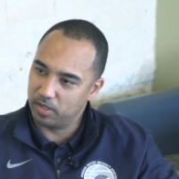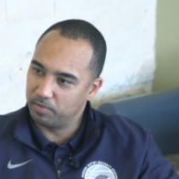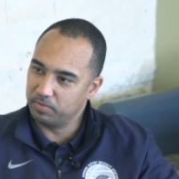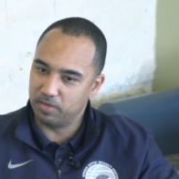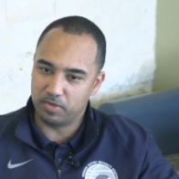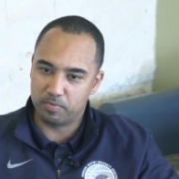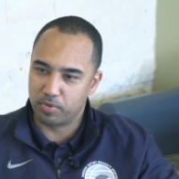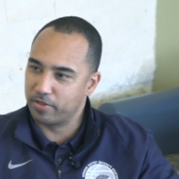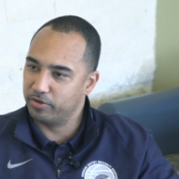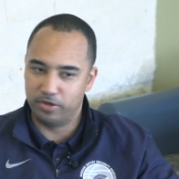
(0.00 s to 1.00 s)
uh, and
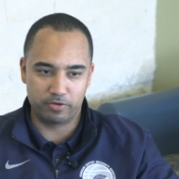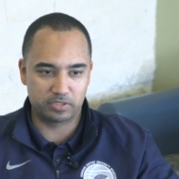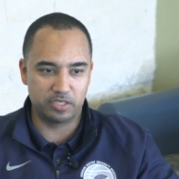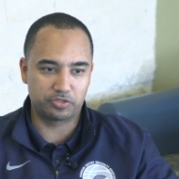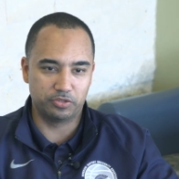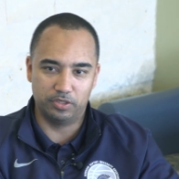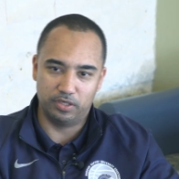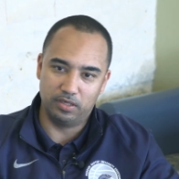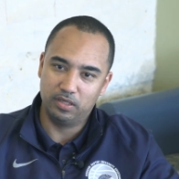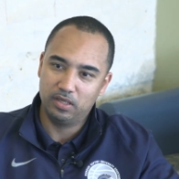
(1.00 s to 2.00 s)
brotherhood or
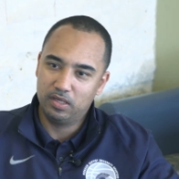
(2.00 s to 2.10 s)
sisterhood,